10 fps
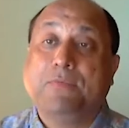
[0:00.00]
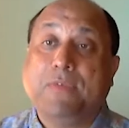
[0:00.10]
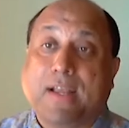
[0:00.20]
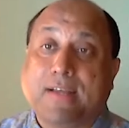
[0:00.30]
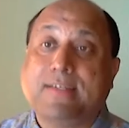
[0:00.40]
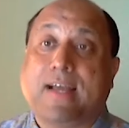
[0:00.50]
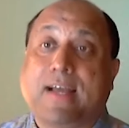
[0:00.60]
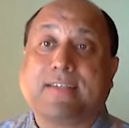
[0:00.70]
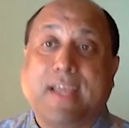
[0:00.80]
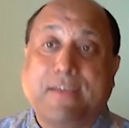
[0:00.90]
we
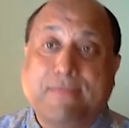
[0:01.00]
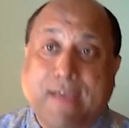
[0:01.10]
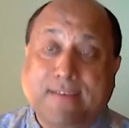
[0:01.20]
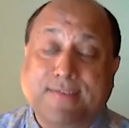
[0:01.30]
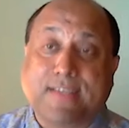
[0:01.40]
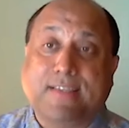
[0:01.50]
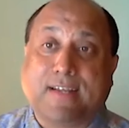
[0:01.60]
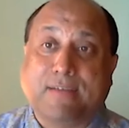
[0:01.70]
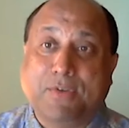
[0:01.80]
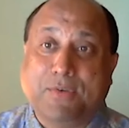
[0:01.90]
conduct events in the
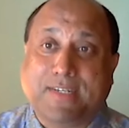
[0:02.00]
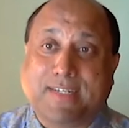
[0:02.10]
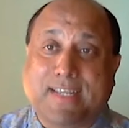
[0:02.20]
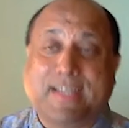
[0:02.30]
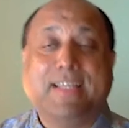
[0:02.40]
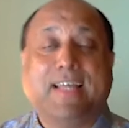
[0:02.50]
community